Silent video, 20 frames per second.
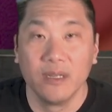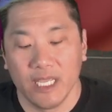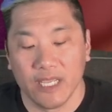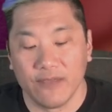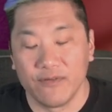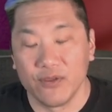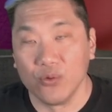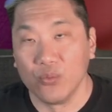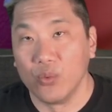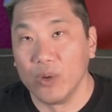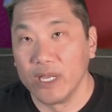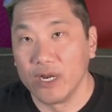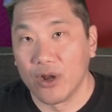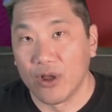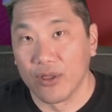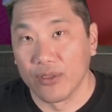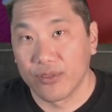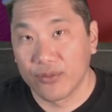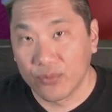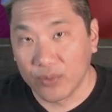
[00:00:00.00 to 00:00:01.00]
If you win
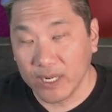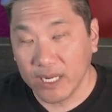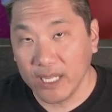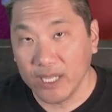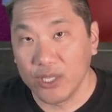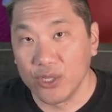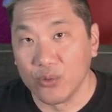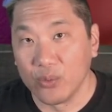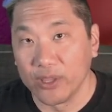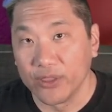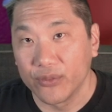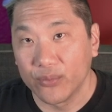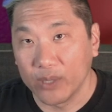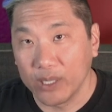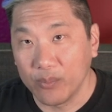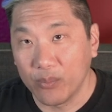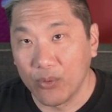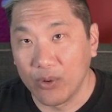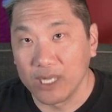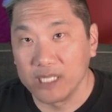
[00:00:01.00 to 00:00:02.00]
all 3, you win
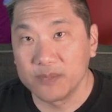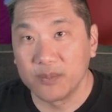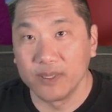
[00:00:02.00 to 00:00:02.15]
3 points,